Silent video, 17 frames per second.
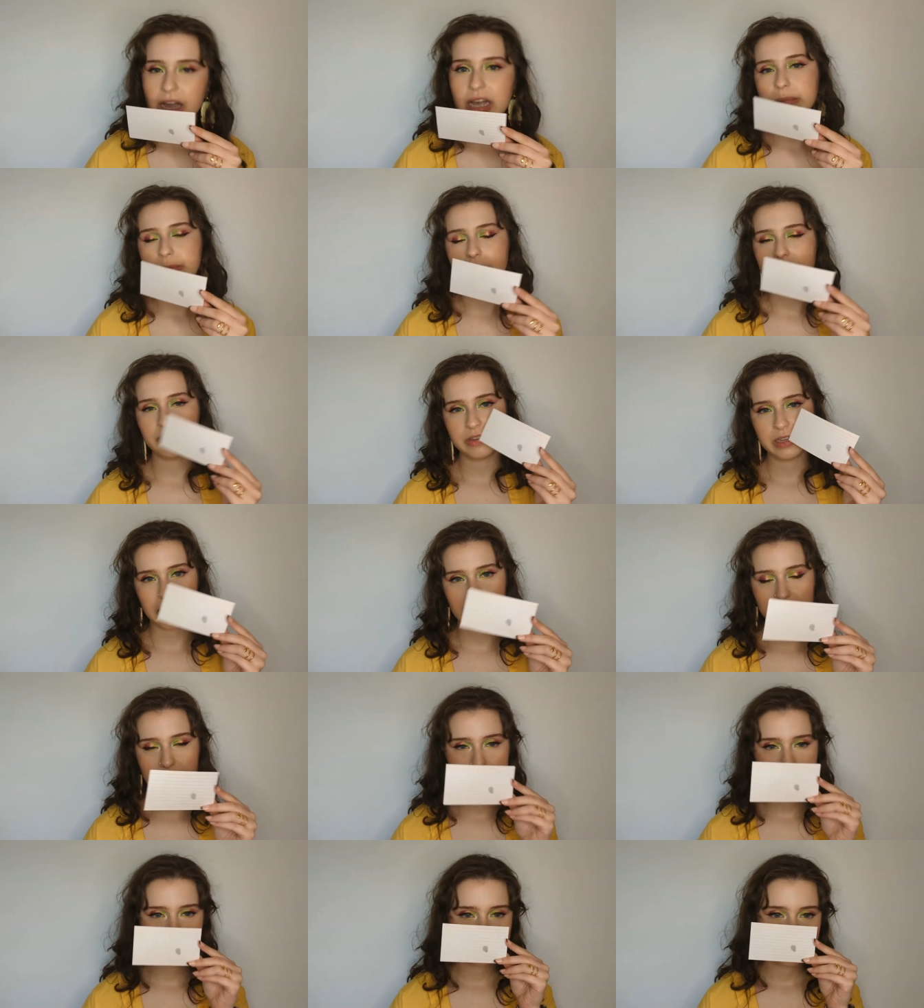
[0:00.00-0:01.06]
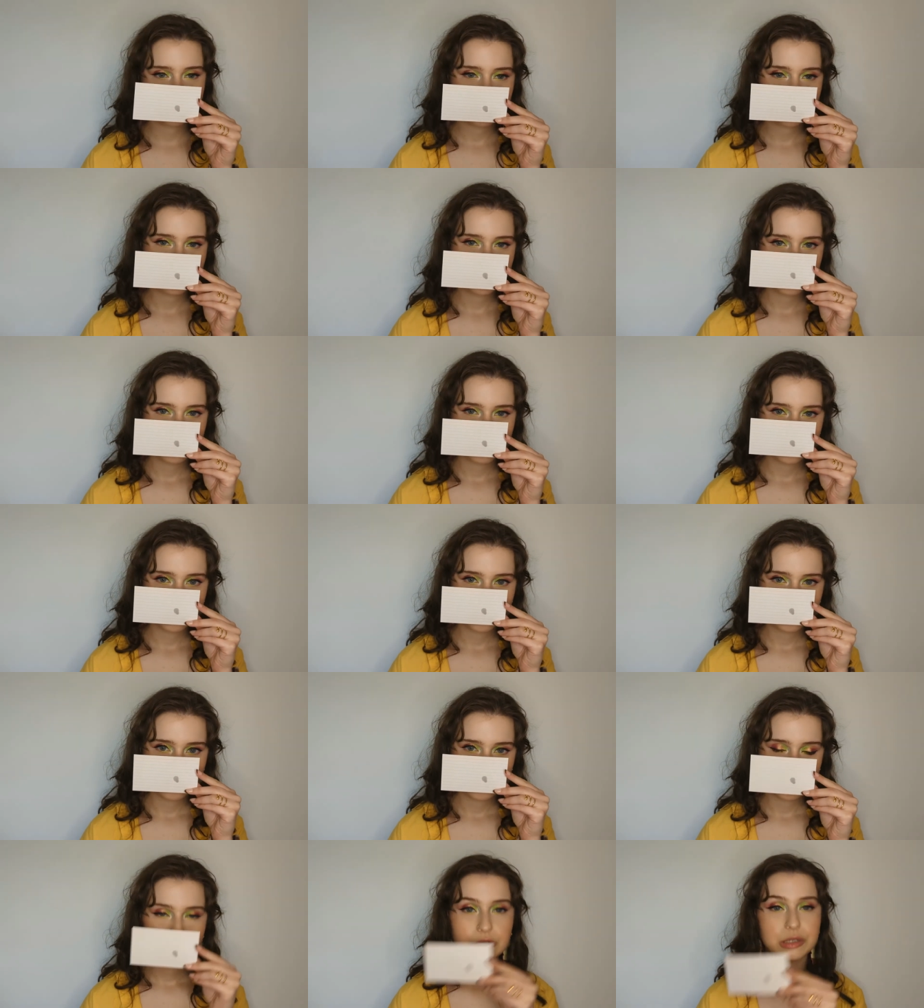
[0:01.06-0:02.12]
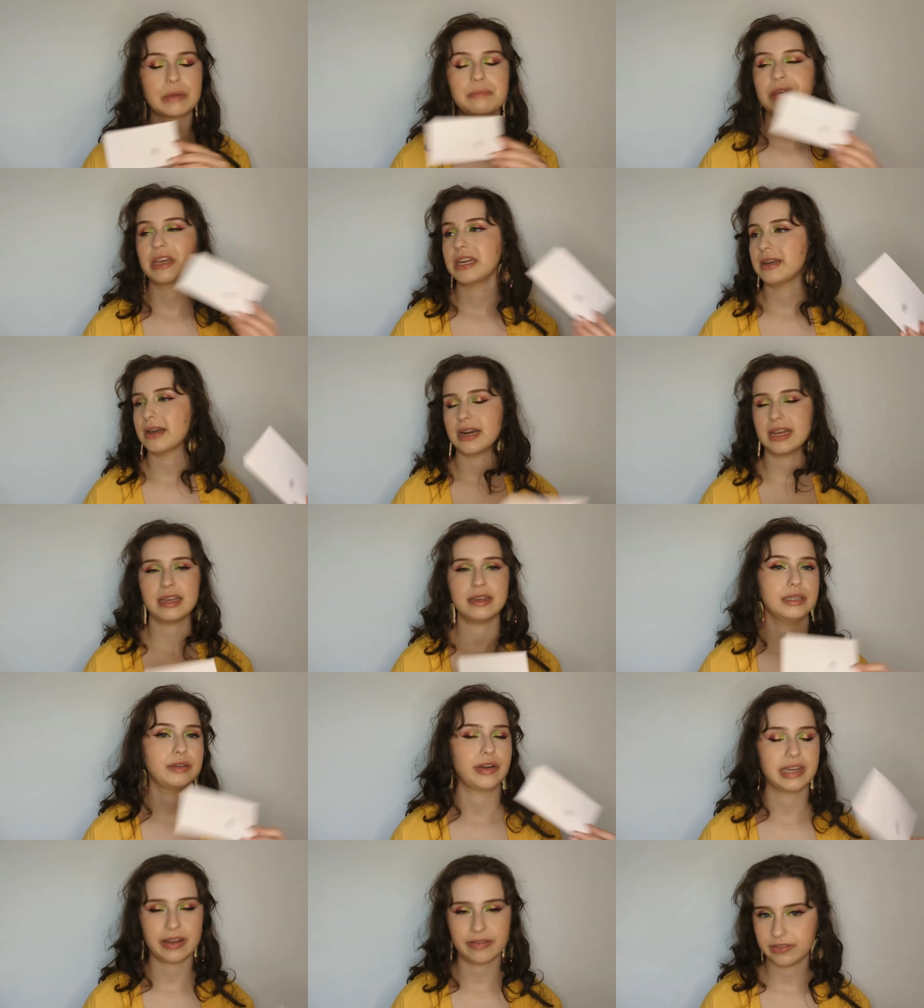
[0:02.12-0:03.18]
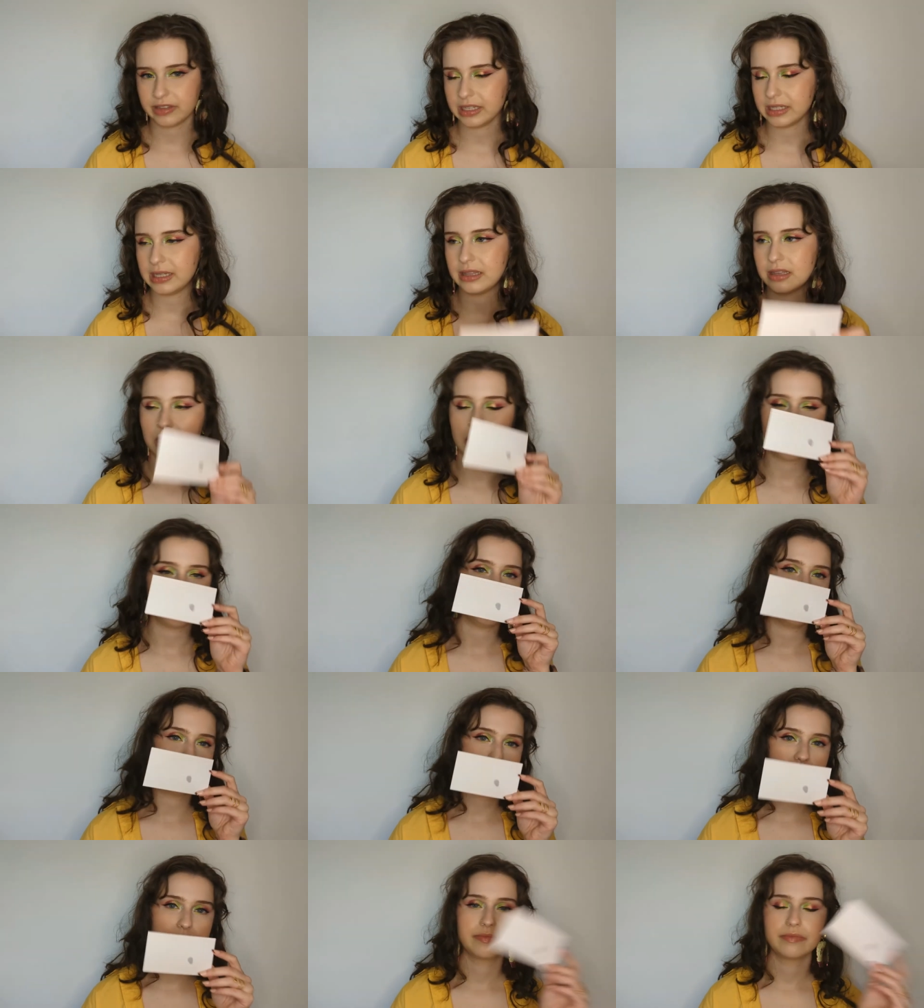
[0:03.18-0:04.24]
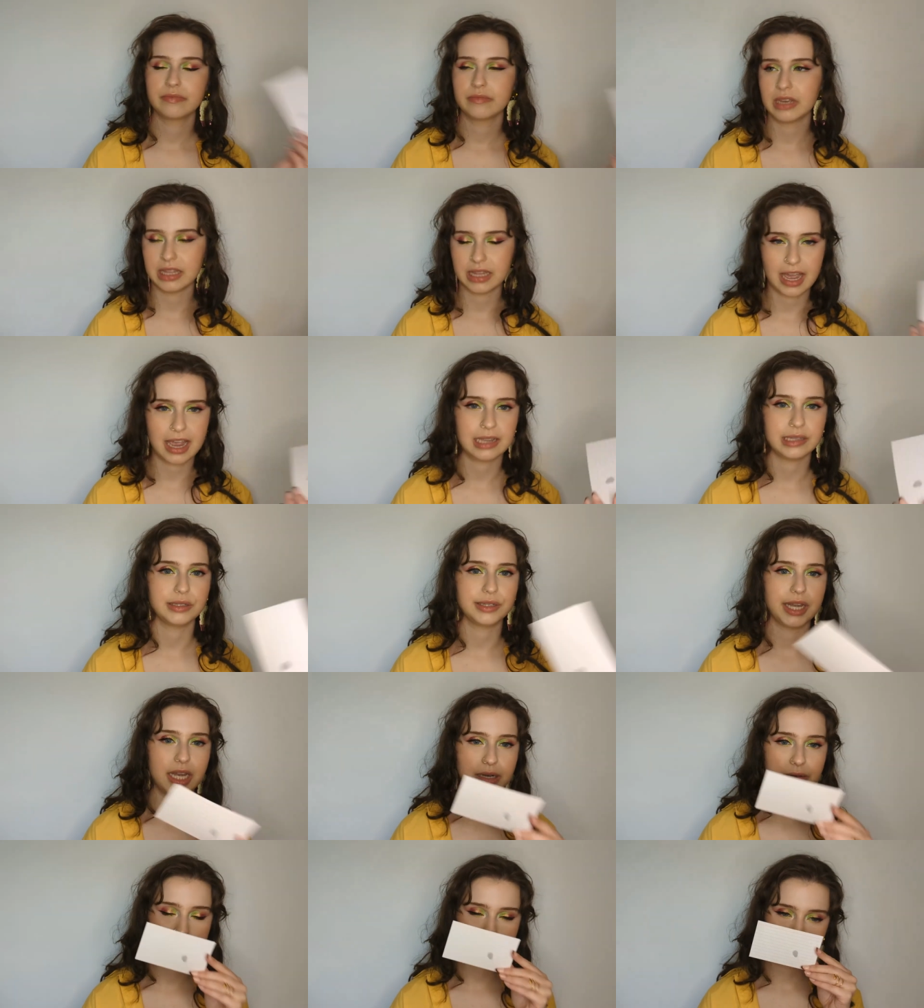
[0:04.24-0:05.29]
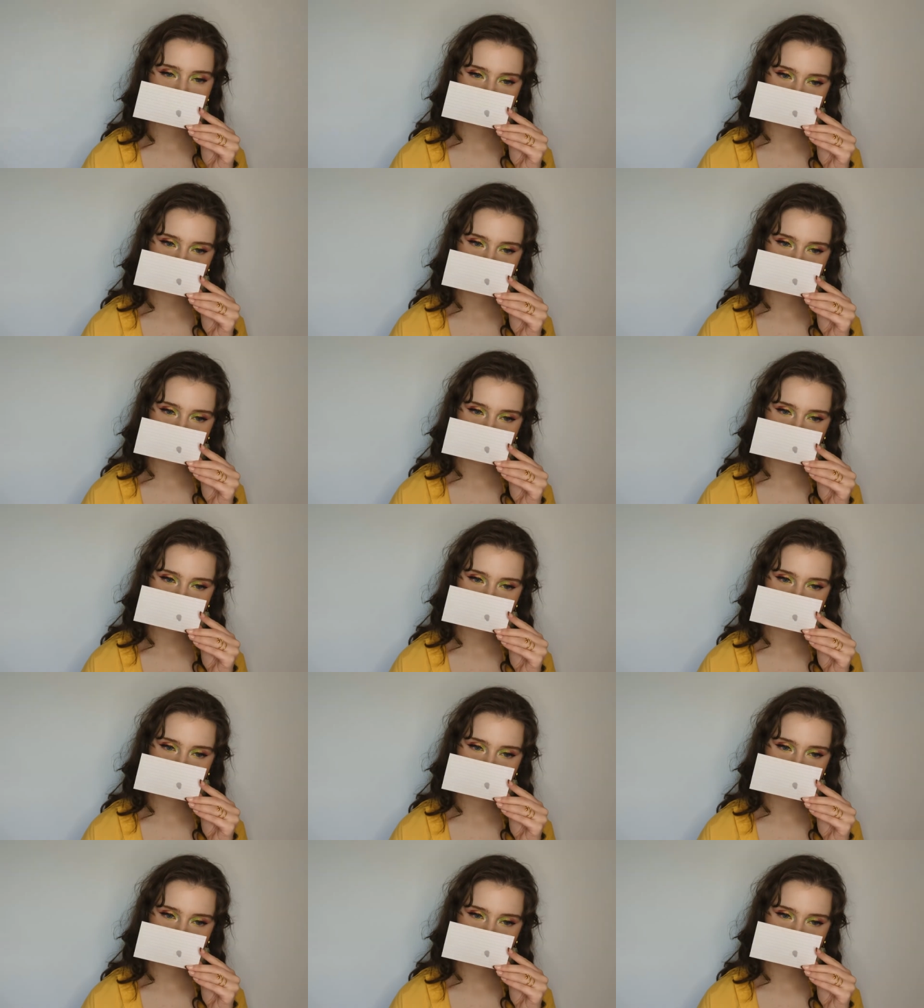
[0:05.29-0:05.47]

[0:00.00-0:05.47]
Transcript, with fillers: I smell vanilla. There's something nutty, so I definitely see the almond and the hazelnut.